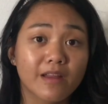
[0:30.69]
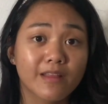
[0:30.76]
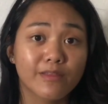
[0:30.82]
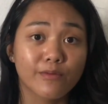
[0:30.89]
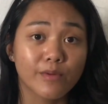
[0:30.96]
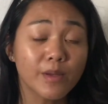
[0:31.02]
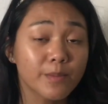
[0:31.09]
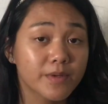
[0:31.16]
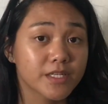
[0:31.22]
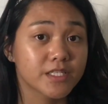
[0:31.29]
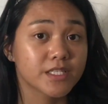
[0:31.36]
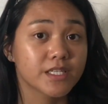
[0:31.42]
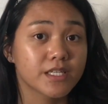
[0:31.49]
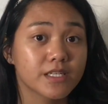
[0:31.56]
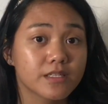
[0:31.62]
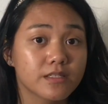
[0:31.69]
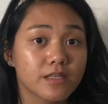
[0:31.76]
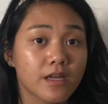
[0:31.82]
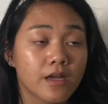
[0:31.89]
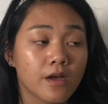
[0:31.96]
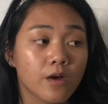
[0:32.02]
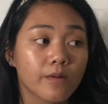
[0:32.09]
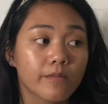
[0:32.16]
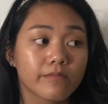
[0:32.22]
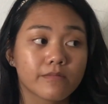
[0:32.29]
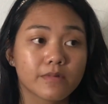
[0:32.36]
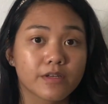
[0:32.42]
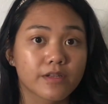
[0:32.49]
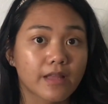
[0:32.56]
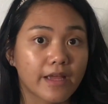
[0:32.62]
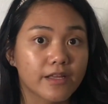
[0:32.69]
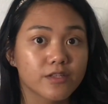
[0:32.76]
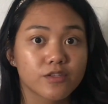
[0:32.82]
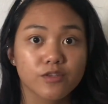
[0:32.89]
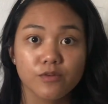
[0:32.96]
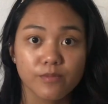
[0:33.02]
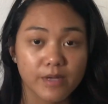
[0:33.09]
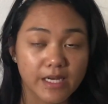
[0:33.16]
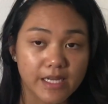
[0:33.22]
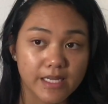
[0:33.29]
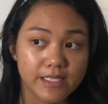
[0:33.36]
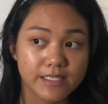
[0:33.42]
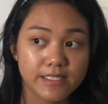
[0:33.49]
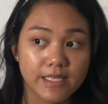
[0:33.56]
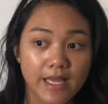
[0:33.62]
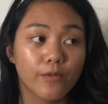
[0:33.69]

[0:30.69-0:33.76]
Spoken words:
in 3 pushes in like 2 minutes.